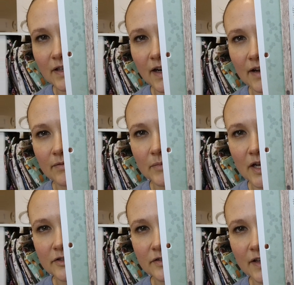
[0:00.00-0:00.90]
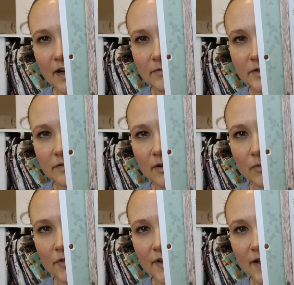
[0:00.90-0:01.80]
And I'm not sure that I would do the
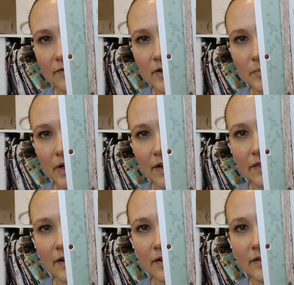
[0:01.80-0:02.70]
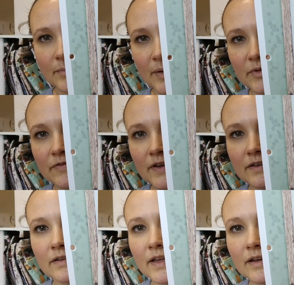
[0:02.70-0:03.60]
whole thing ever, but I thought it might be fun
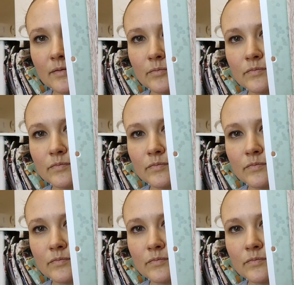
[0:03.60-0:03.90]
to like